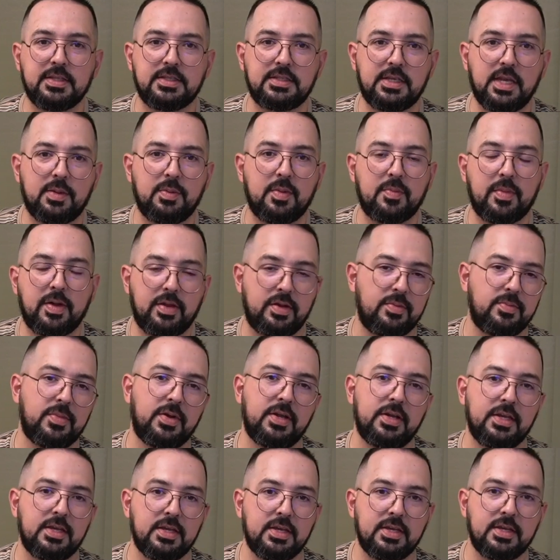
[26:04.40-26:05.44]
the same amount of
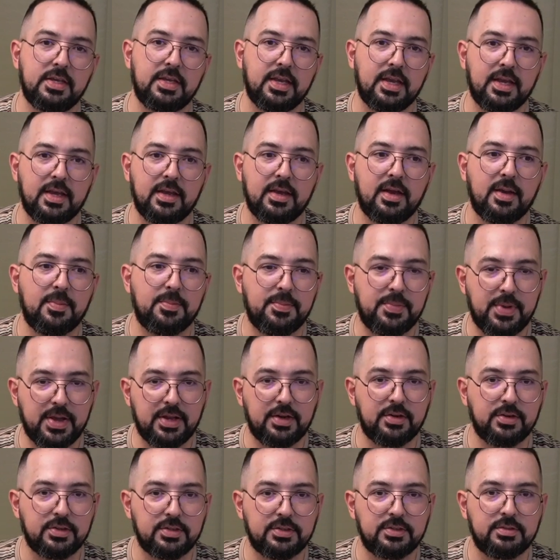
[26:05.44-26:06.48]
money and get a
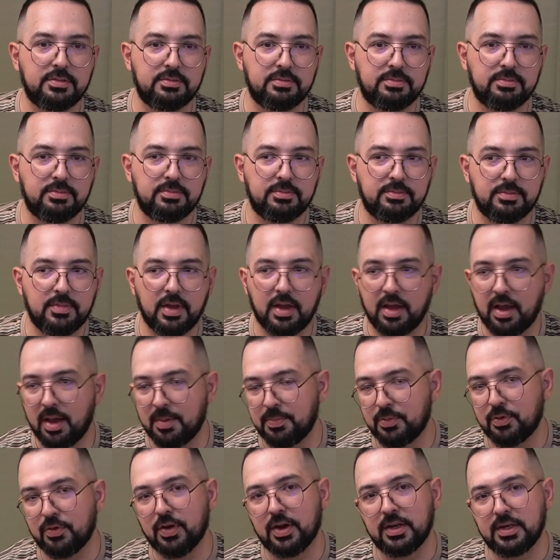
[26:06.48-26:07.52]
better
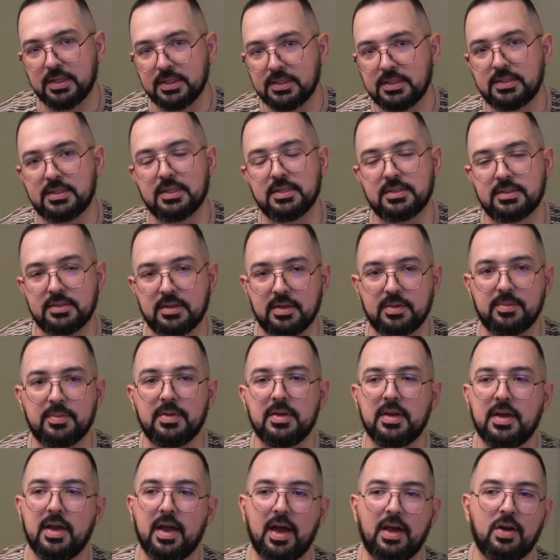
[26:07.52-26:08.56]
upgraded system.
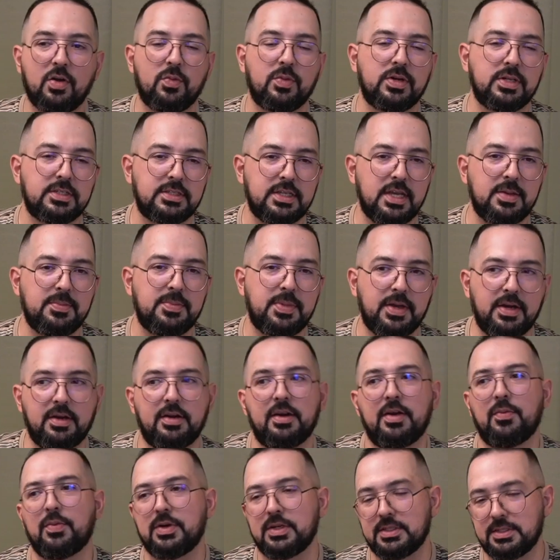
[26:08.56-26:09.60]
I don't want to say better,
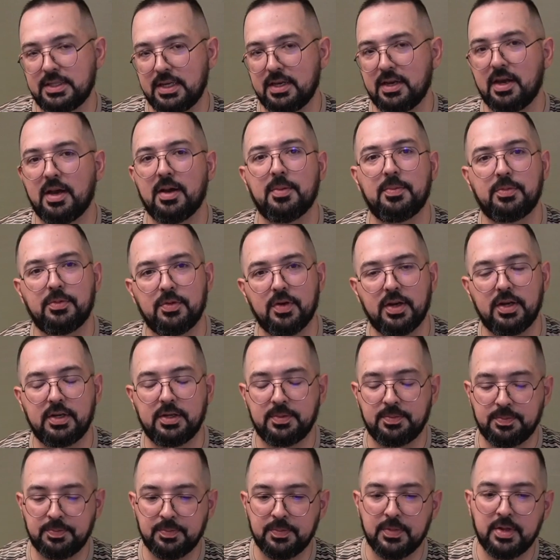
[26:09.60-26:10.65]
I want to say upgraded,
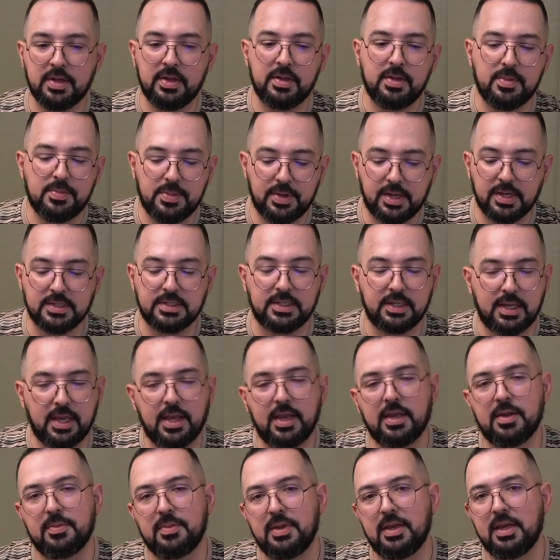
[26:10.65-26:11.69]
because the
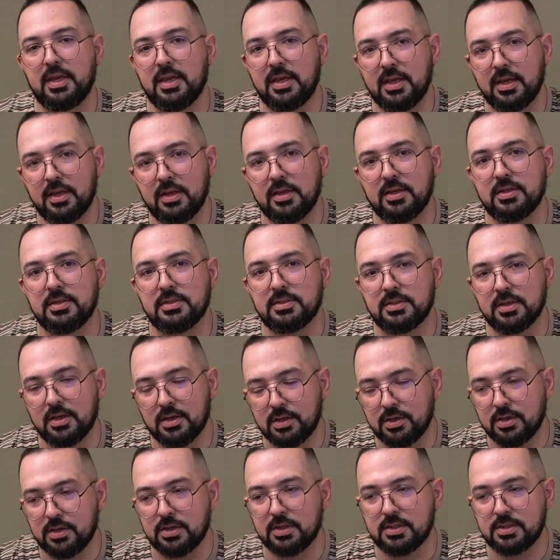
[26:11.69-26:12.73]
KME is a
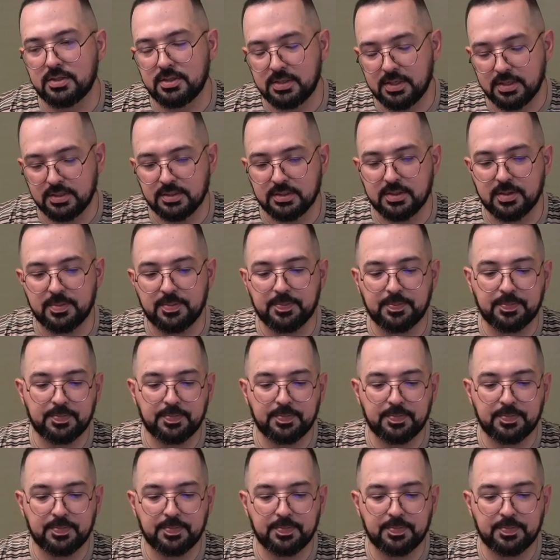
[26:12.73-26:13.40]
good system.